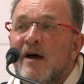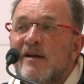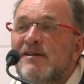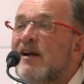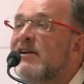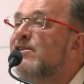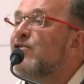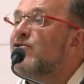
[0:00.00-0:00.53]

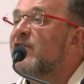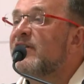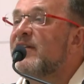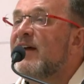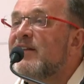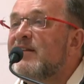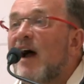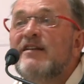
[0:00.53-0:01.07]
Shah Shuja
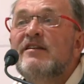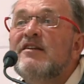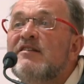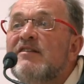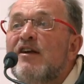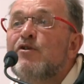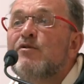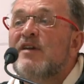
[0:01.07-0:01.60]
says, I didn't
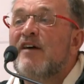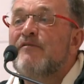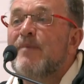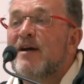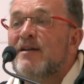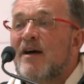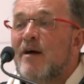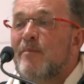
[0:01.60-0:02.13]
say you could have
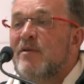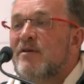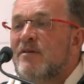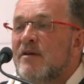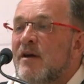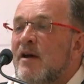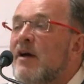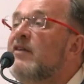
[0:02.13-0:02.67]
my diamond.
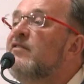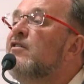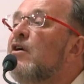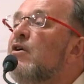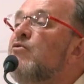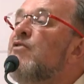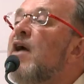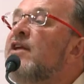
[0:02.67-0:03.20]

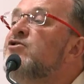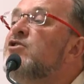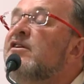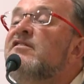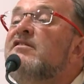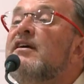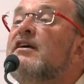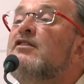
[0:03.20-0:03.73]
So Ranjit
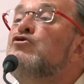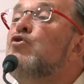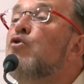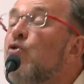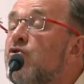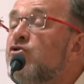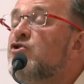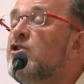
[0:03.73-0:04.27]
Singh
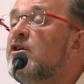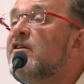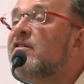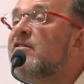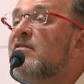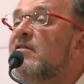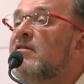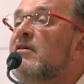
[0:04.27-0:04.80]

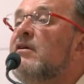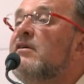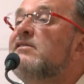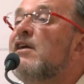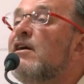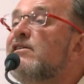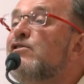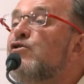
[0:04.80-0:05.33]
tortures
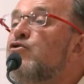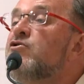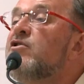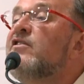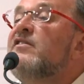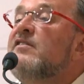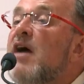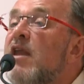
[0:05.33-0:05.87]
Shah
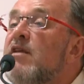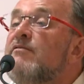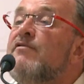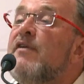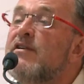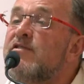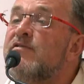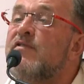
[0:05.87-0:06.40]
Shuja's son in
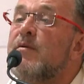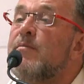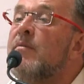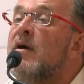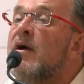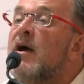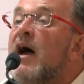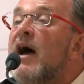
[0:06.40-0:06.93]
front of him
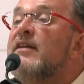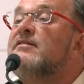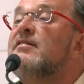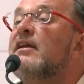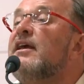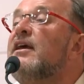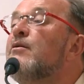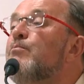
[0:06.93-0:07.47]

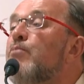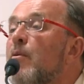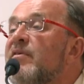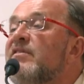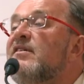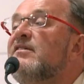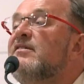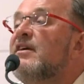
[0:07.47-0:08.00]
until he
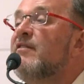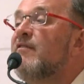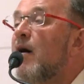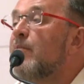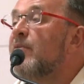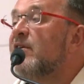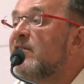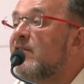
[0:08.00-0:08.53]
promises to give
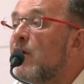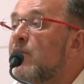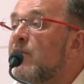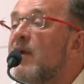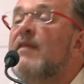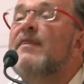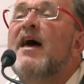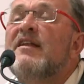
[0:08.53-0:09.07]
up the
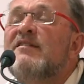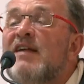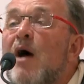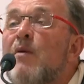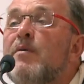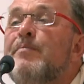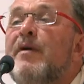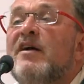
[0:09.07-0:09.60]
stone. And that's
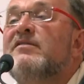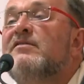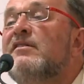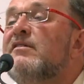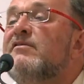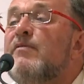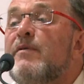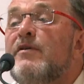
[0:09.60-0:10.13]
how it
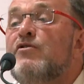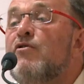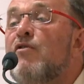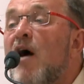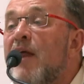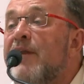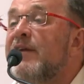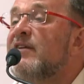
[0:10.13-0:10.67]
passes from the
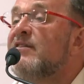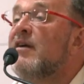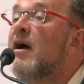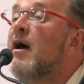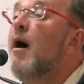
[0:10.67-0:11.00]
Durranis